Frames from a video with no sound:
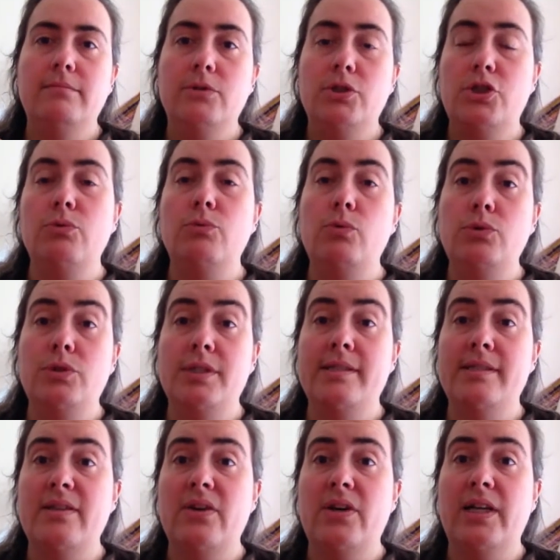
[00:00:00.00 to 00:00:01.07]
to orders
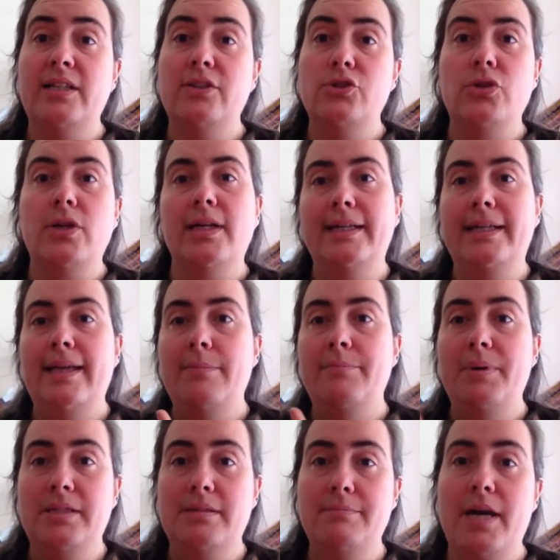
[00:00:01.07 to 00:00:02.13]
so that I can try and get the
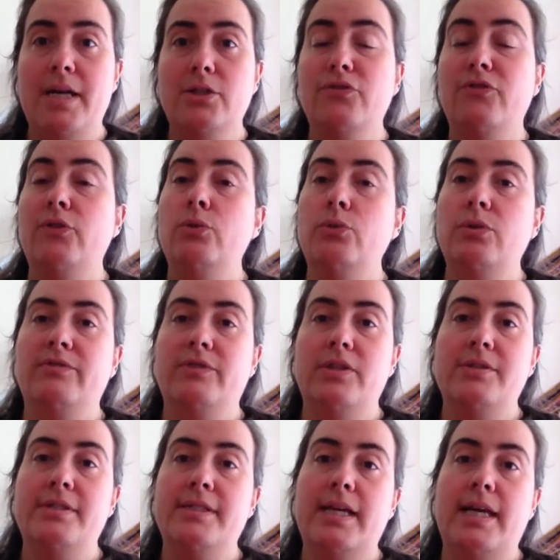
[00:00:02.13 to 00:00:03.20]
best match for all of
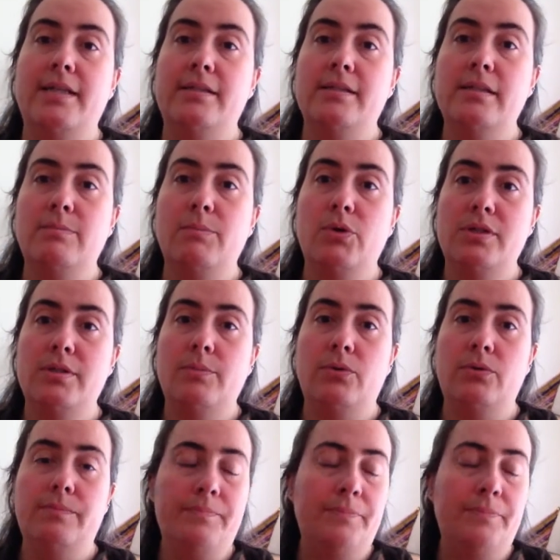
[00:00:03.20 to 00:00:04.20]
those skeins as possible.